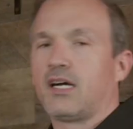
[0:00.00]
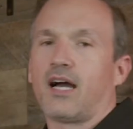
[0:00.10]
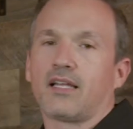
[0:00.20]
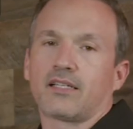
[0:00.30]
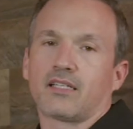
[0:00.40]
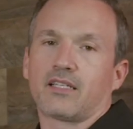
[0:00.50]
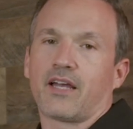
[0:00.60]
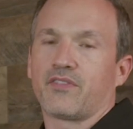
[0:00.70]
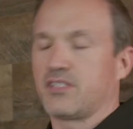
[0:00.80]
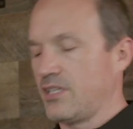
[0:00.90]
I like that they
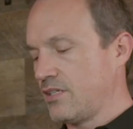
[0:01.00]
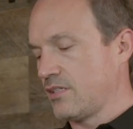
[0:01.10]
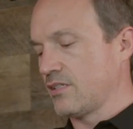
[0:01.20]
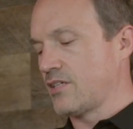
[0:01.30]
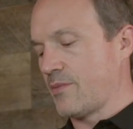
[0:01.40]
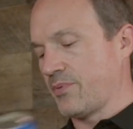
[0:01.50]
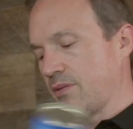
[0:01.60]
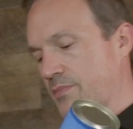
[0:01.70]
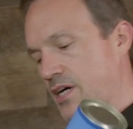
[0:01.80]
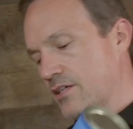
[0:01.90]
have the tin on the top and
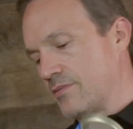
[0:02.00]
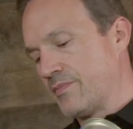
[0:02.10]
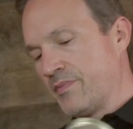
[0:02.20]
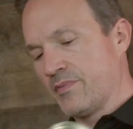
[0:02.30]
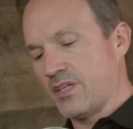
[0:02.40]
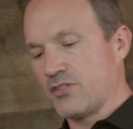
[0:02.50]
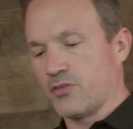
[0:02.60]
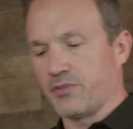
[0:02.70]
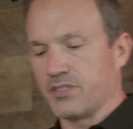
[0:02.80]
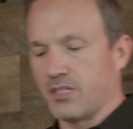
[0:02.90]
the bottom. That's
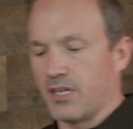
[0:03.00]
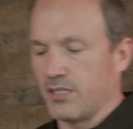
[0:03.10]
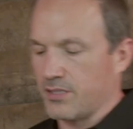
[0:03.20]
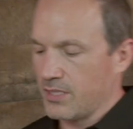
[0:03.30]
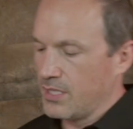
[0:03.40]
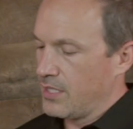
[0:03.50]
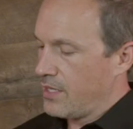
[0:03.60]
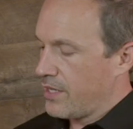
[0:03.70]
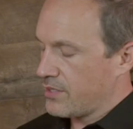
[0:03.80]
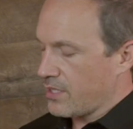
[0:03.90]
always nice.
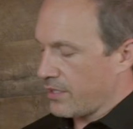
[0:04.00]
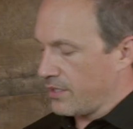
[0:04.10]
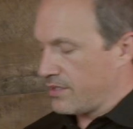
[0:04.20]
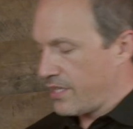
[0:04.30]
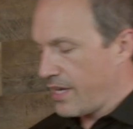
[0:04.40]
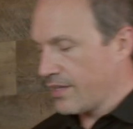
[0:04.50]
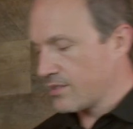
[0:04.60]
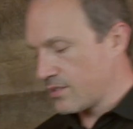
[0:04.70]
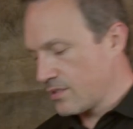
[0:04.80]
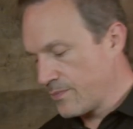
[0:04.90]
It's got good
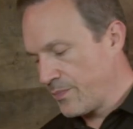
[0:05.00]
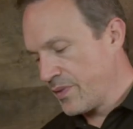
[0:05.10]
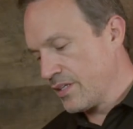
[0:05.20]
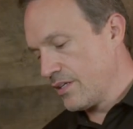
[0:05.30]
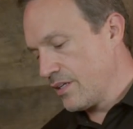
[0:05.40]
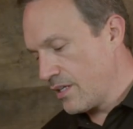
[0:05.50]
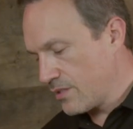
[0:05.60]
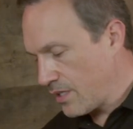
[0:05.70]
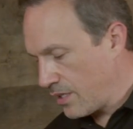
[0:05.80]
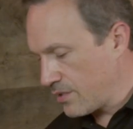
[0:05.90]
text.
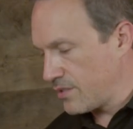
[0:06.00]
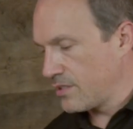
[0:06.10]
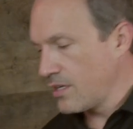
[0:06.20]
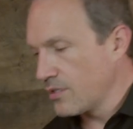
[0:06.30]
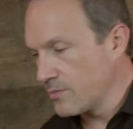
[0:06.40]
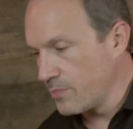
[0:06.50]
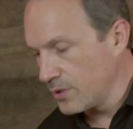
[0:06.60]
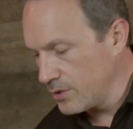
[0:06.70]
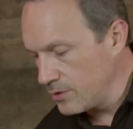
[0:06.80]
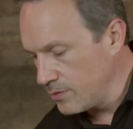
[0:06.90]
It's like a standard
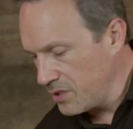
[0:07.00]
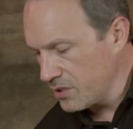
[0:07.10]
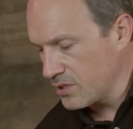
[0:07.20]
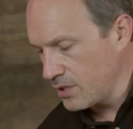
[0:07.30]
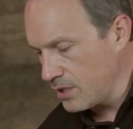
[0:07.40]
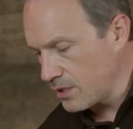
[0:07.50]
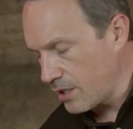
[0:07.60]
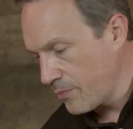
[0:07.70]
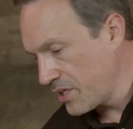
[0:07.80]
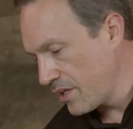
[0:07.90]
blue. It looks good.
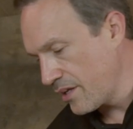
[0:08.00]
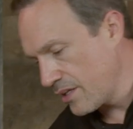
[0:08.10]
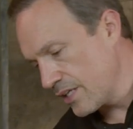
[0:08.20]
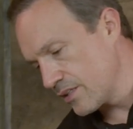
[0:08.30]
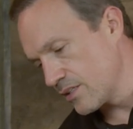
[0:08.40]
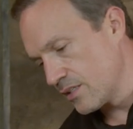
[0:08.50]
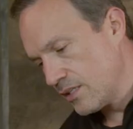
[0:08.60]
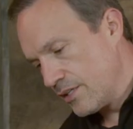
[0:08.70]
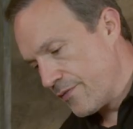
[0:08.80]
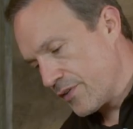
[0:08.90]
I mean, I like the
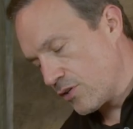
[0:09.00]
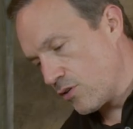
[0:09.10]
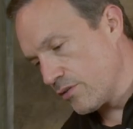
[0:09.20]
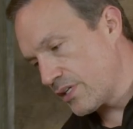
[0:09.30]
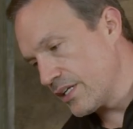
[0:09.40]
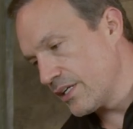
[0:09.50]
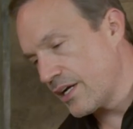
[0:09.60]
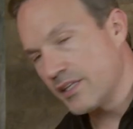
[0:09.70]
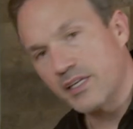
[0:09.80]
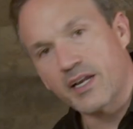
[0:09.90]
gold on it.
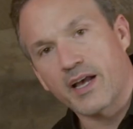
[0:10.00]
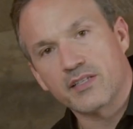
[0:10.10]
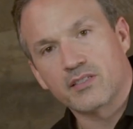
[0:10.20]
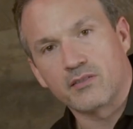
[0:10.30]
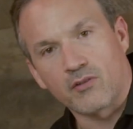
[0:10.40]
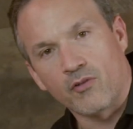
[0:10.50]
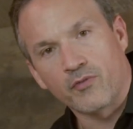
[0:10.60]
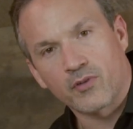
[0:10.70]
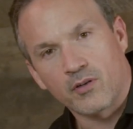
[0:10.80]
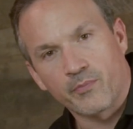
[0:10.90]
I think it has an
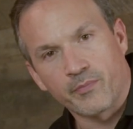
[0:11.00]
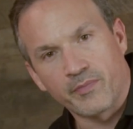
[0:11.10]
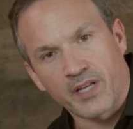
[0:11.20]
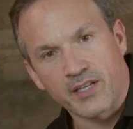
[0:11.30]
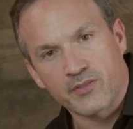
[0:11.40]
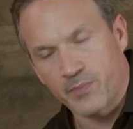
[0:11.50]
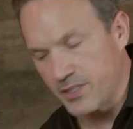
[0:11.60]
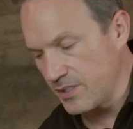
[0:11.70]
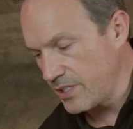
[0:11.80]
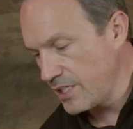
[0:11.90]
overall nice
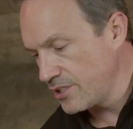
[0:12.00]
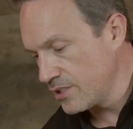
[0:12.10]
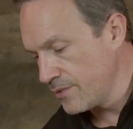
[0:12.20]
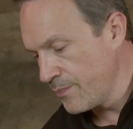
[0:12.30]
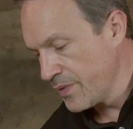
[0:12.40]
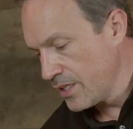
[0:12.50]
presentation.